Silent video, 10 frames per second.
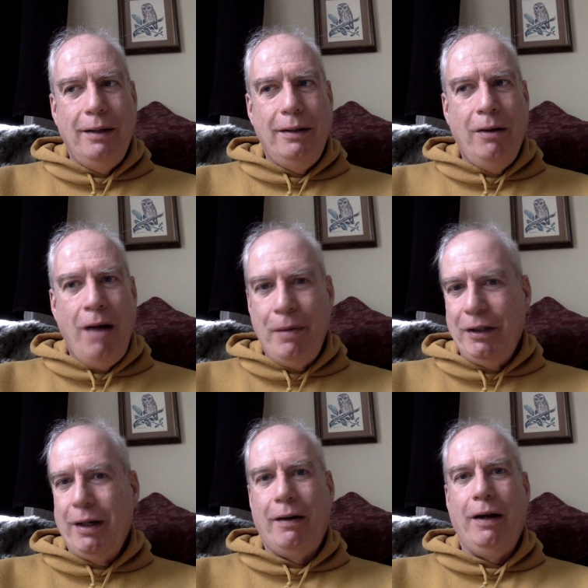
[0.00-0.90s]

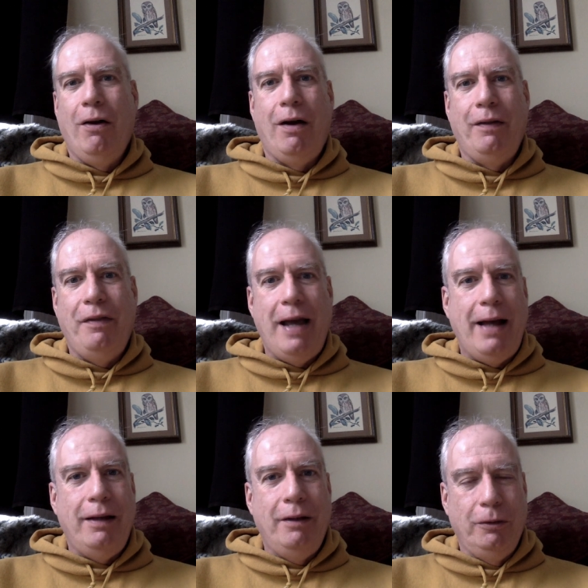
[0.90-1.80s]
commentary on
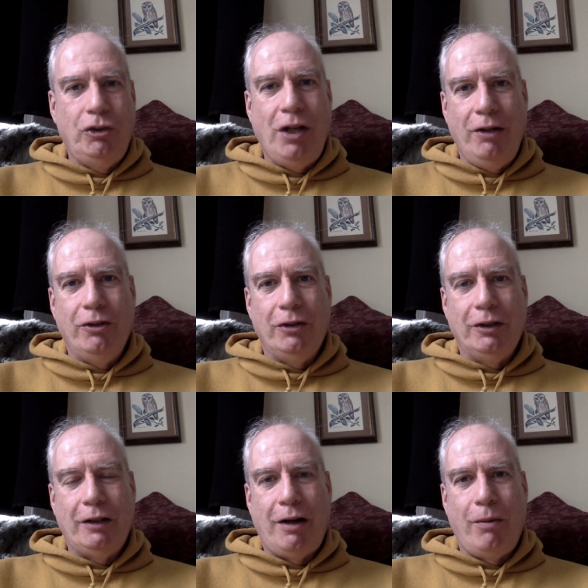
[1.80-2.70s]
that those changes in
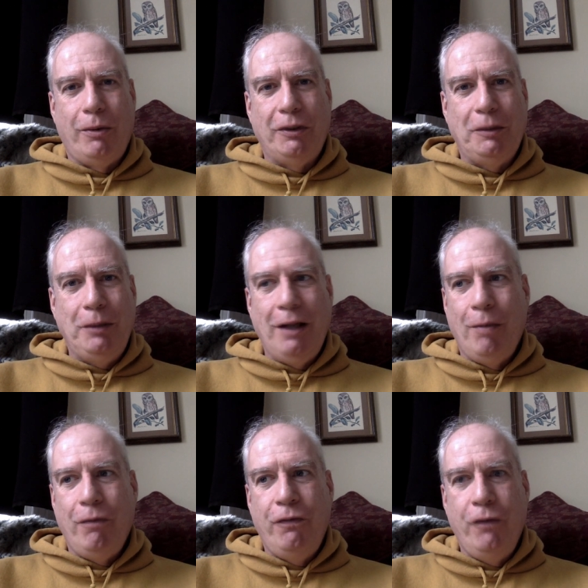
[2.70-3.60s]
Star Wars has become
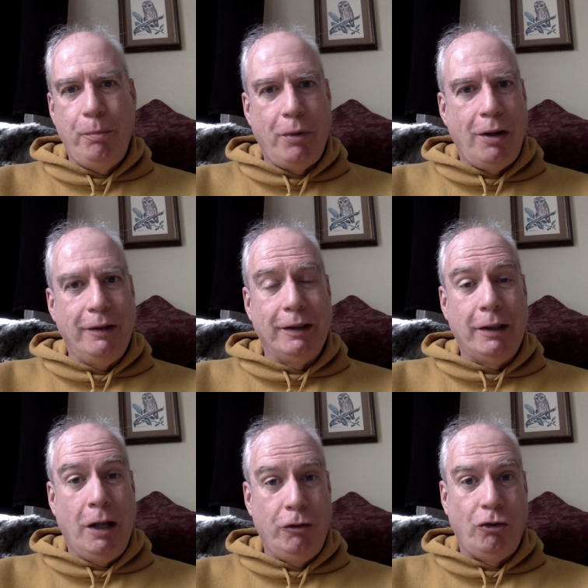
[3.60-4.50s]
a football in the
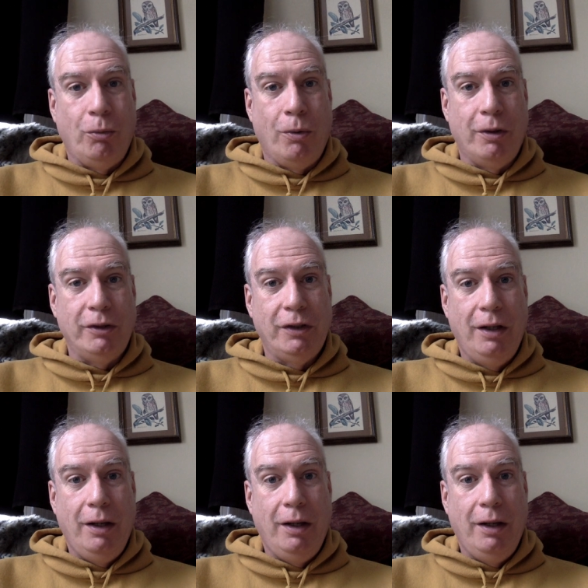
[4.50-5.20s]
culture wars,